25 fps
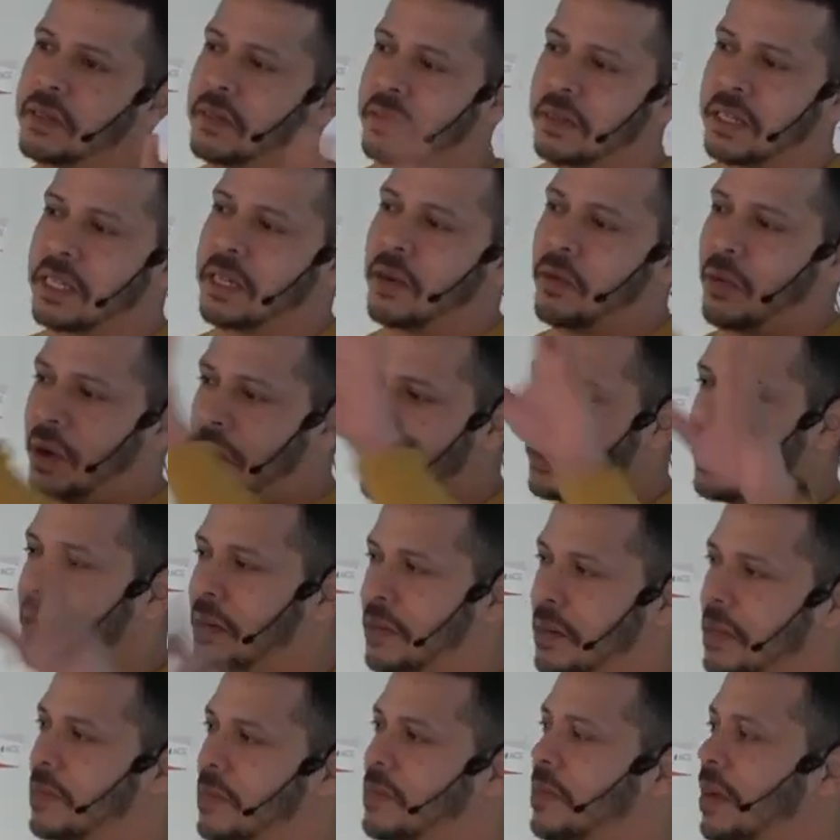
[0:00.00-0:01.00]
I was around
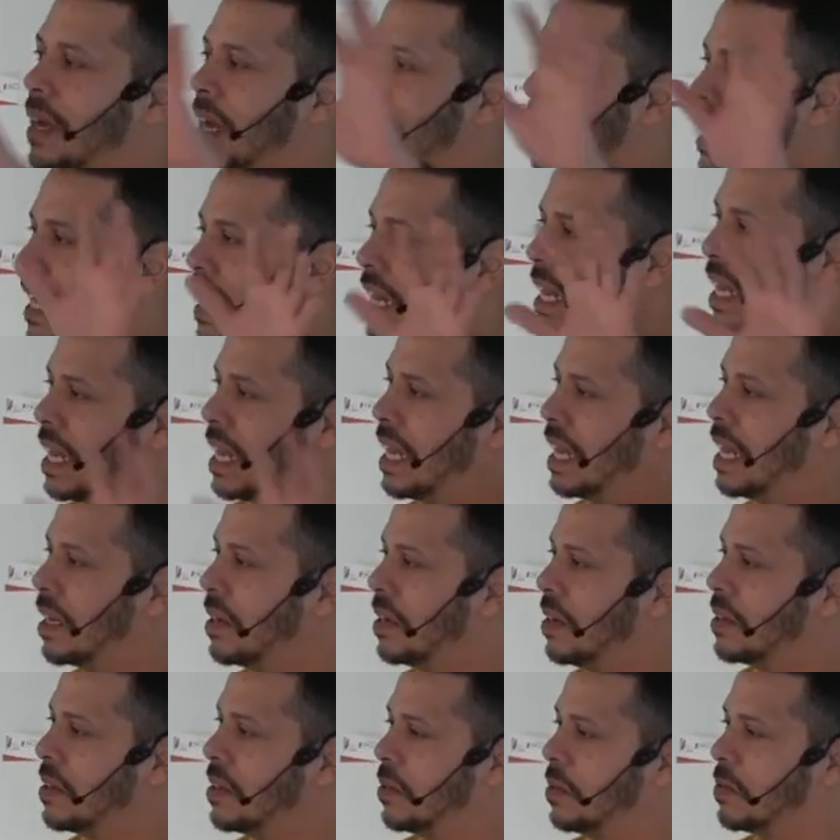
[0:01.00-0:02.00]
Europe, and I
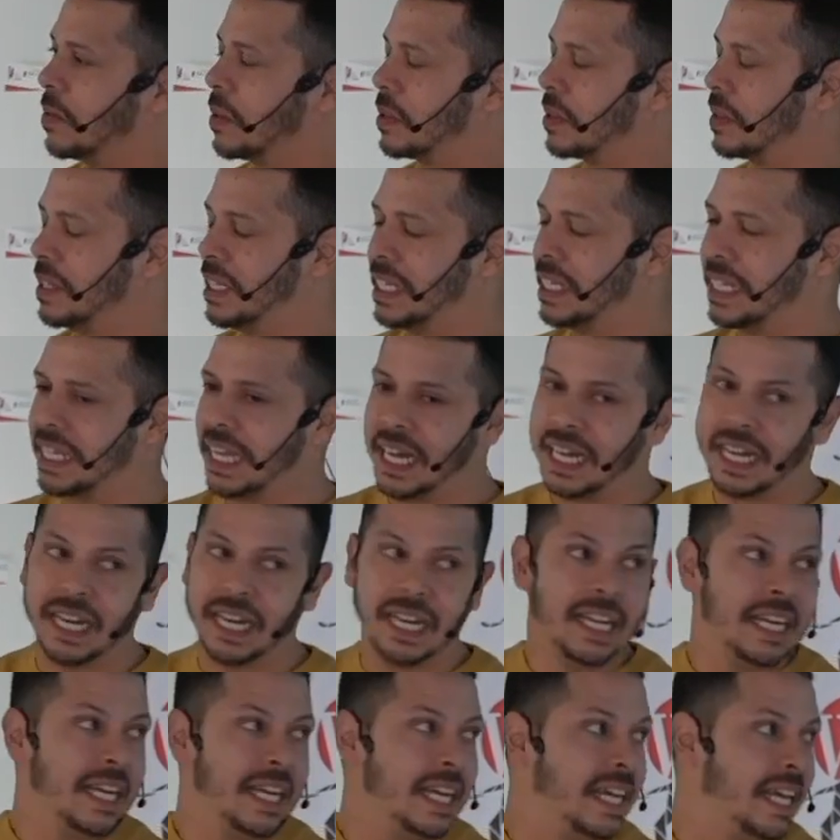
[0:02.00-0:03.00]
got the opportunity there.
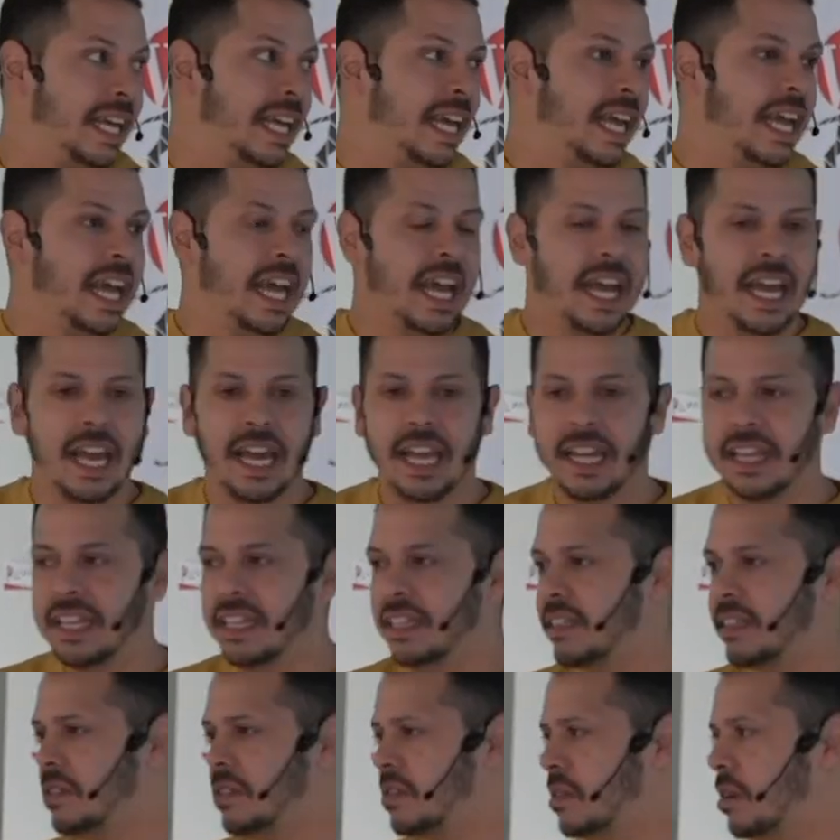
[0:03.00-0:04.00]
And
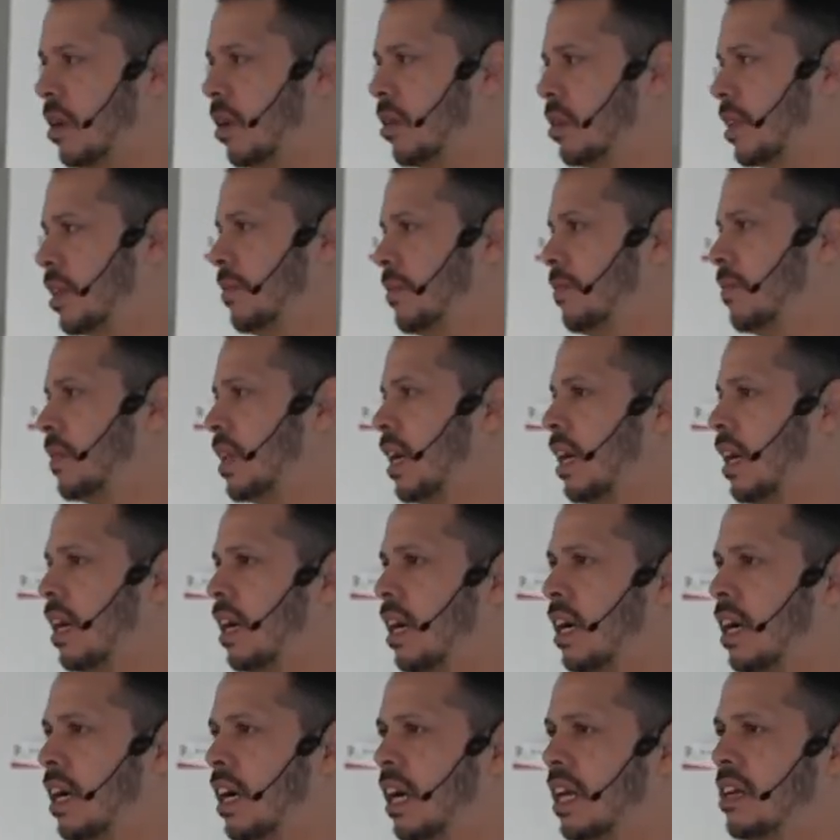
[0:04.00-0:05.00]
this talk,
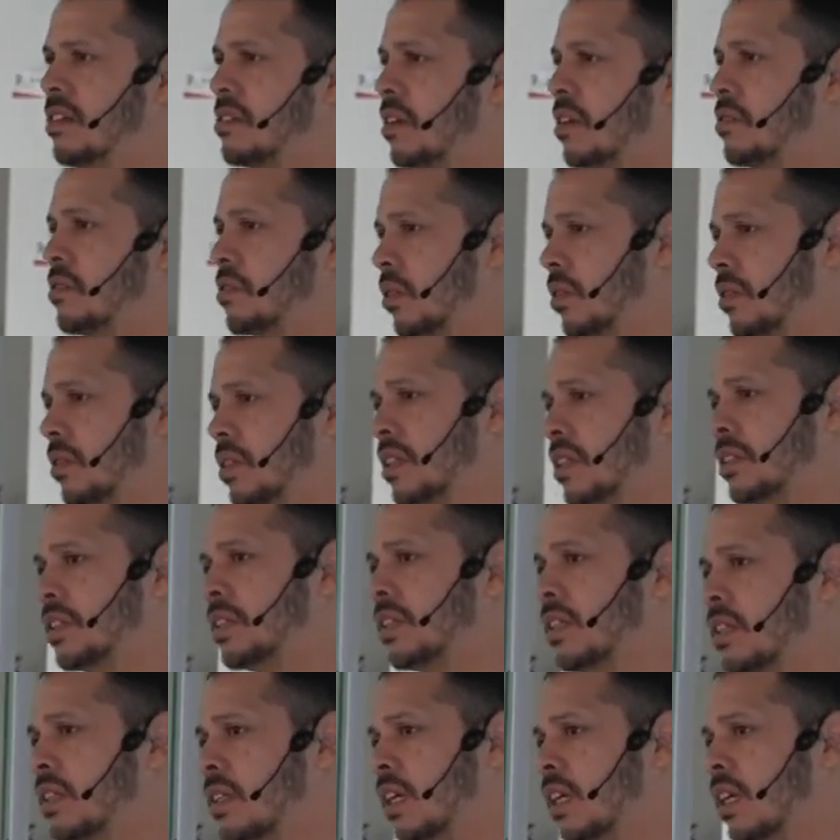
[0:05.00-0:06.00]
it is an
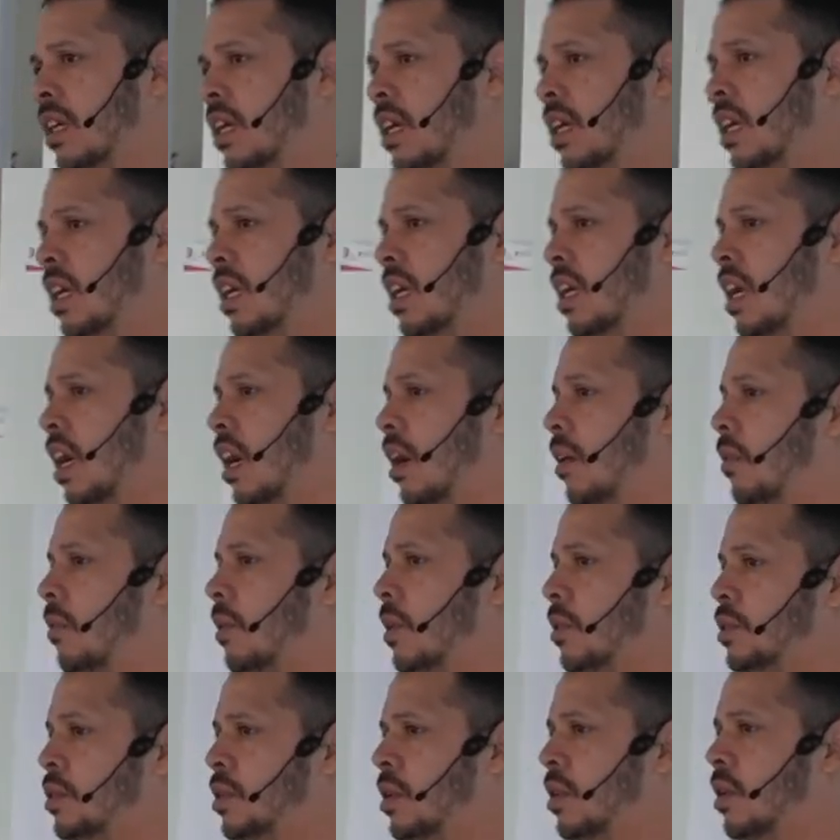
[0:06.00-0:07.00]
introduction. I
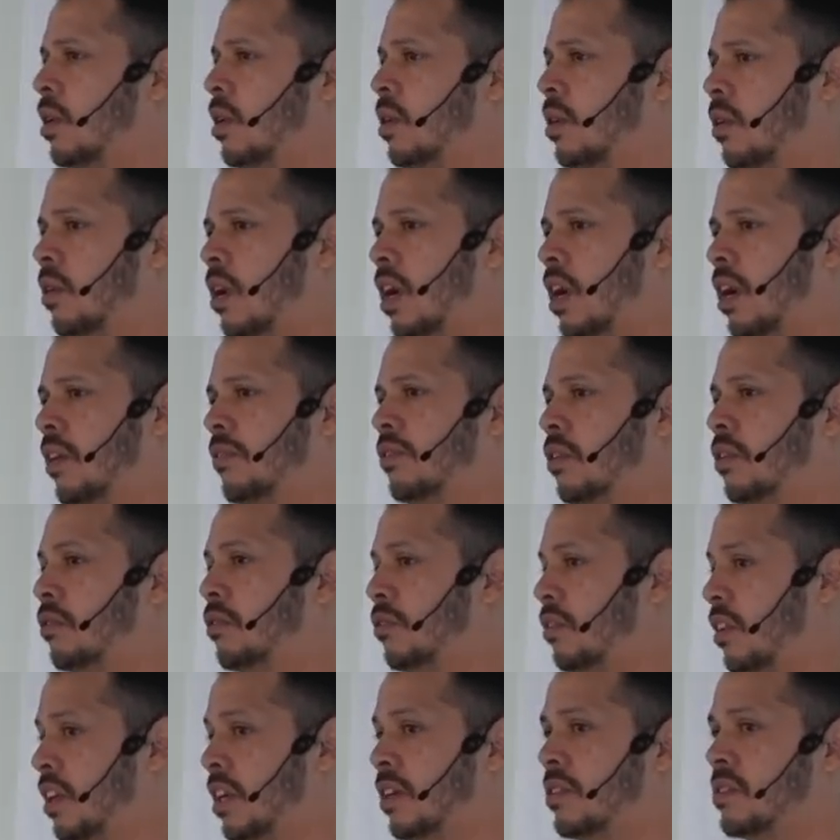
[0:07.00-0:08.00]
will show a few
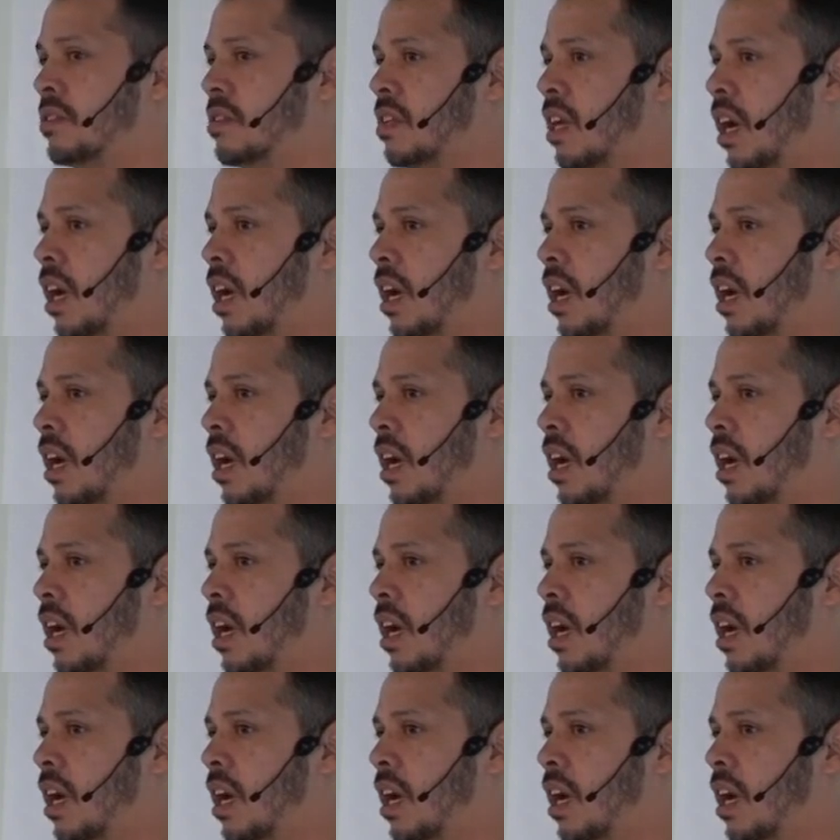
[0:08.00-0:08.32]
videos.